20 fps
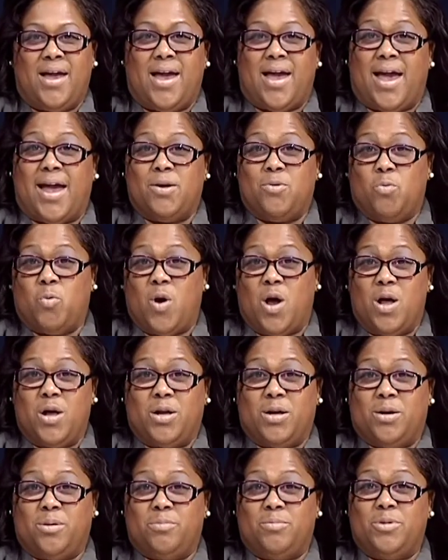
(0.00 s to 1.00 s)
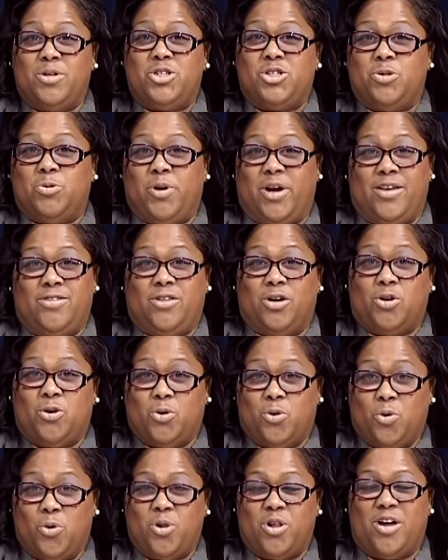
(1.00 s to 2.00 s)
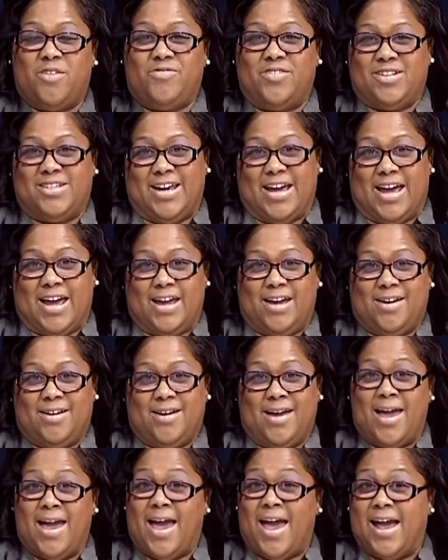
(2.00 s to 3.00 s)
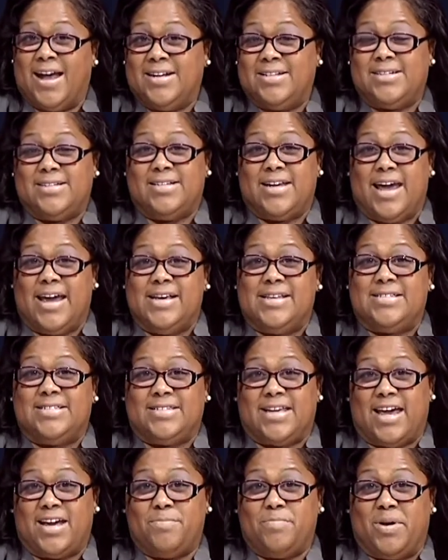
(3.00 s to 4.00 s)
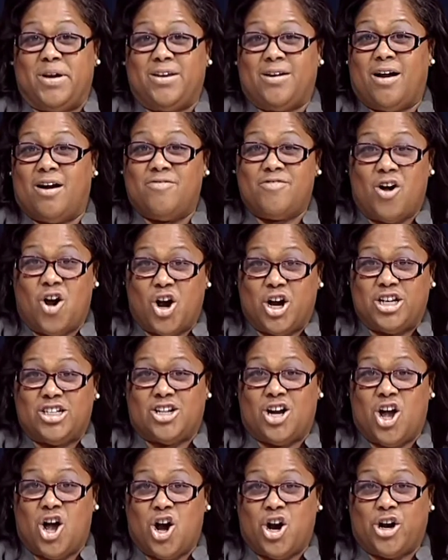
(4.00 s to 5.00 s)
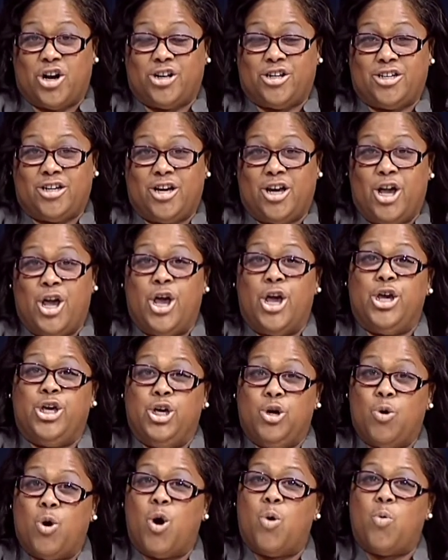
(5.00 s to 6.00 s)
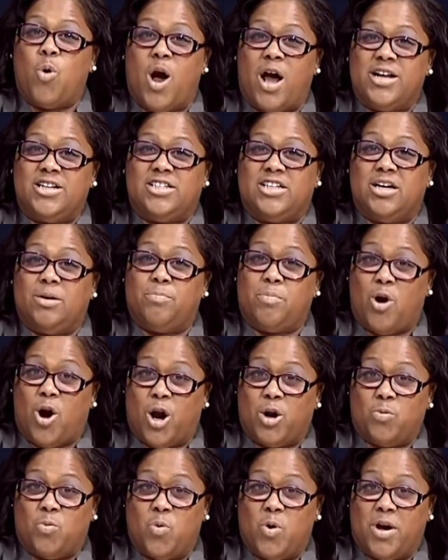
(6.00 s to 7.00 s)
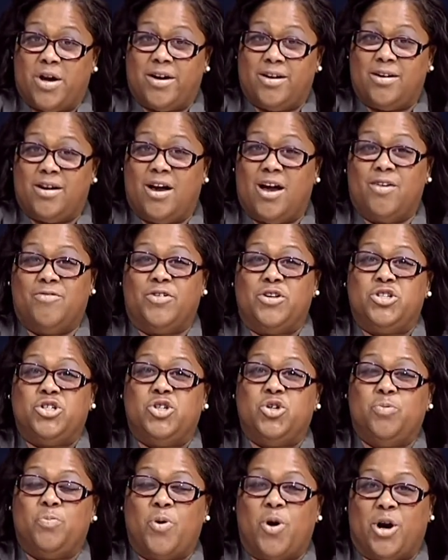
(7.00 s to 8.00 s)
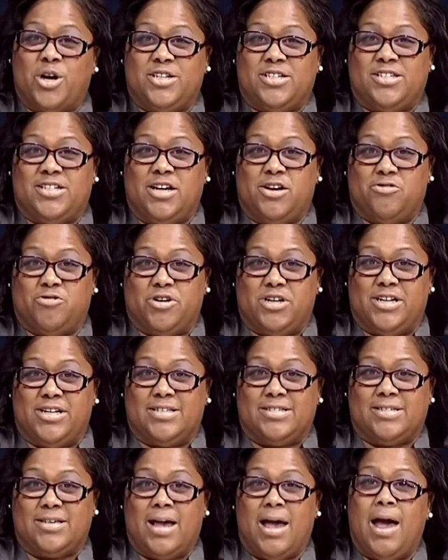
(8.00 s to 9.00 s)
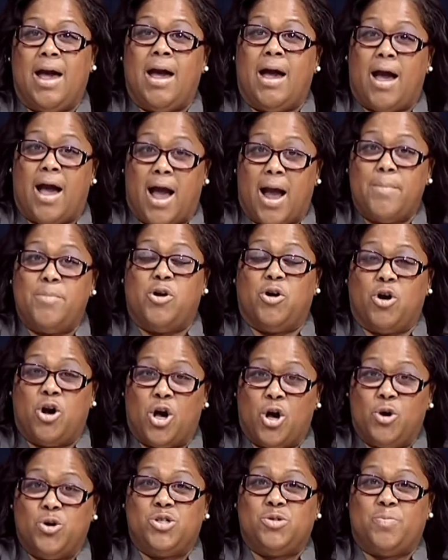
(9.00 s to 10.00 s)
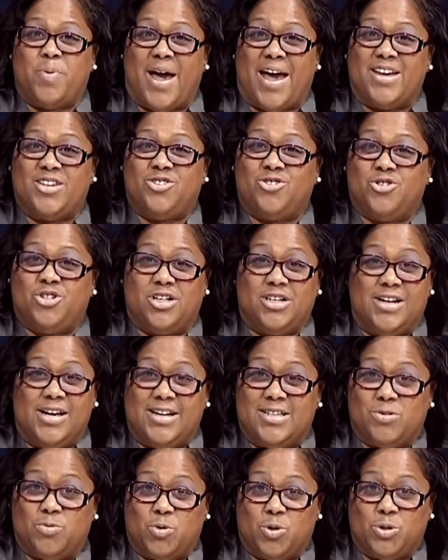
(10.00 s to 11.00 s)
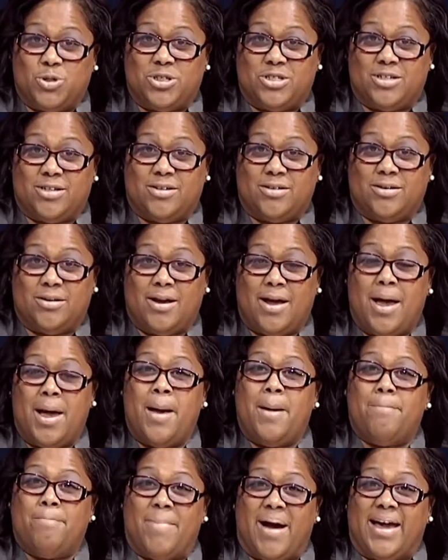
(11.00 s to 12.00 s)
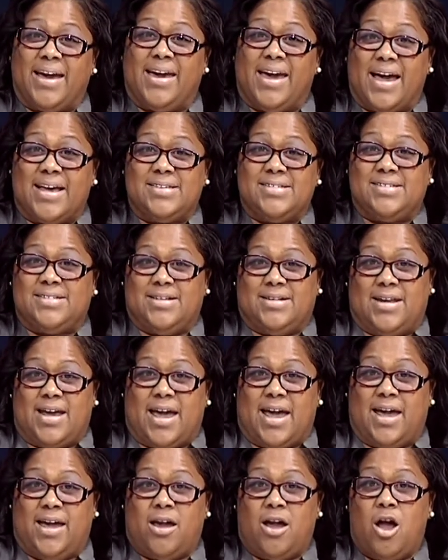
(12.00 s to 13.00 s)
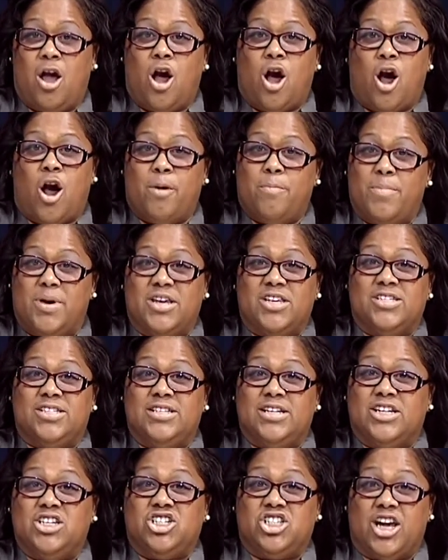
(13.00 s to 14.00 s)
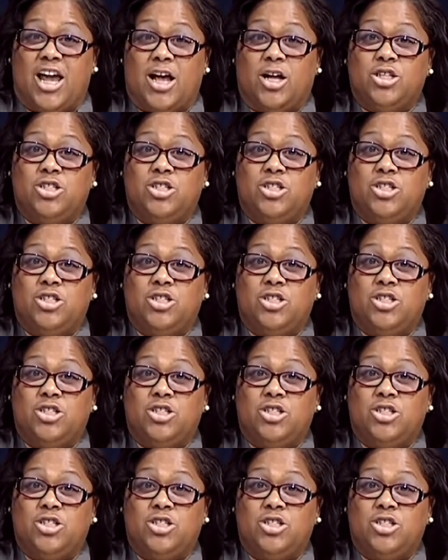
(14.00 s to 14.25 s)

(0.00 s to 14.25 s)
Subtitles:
and welcome to In the Cool of the Day, and today's segment of Heart to Heart. You are watching part one of a two-part series. I'm your host, Pastor Denise Wilson. My guests today are Ms. Nichelle